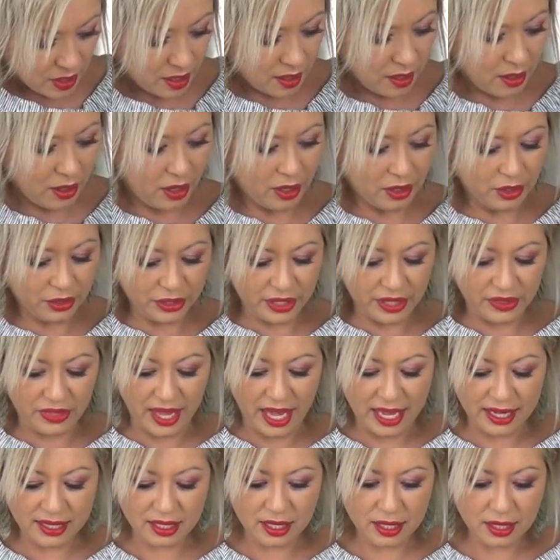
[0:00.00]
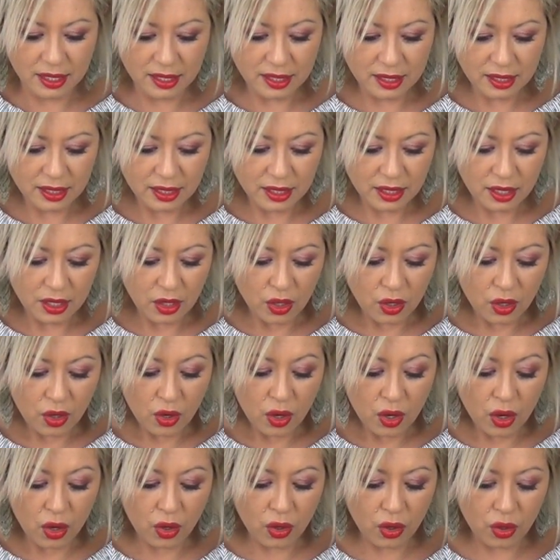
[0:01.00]
oh, look at that.
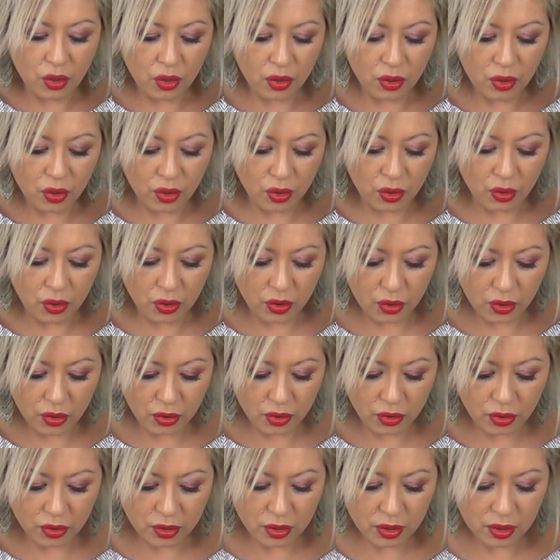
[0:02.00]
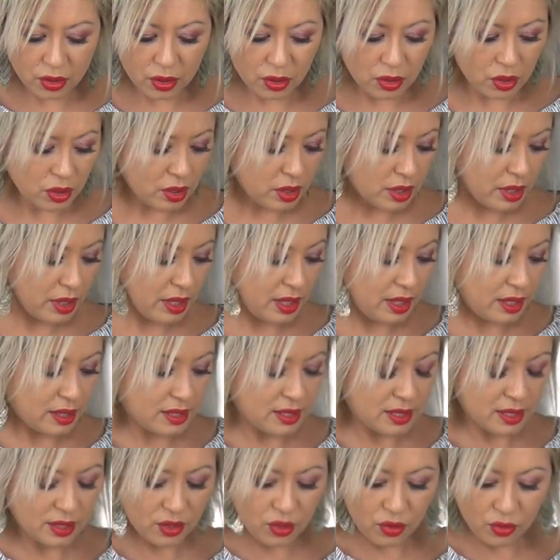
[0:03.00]
Oh,
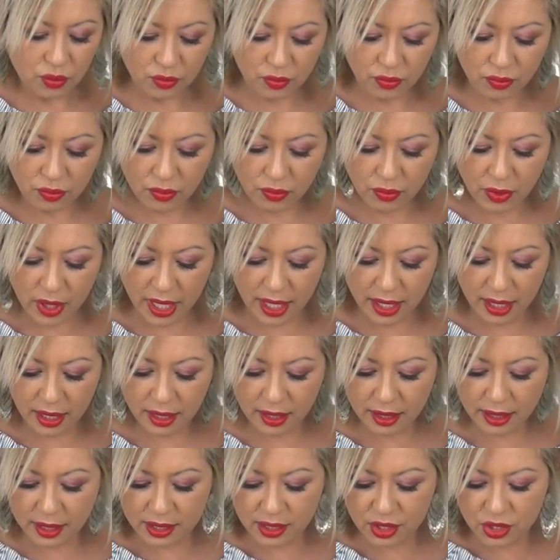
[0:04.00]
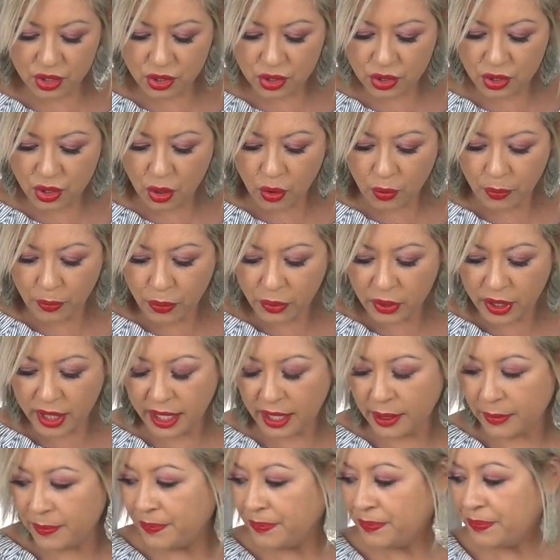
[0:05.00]
it's great. It's so pretty.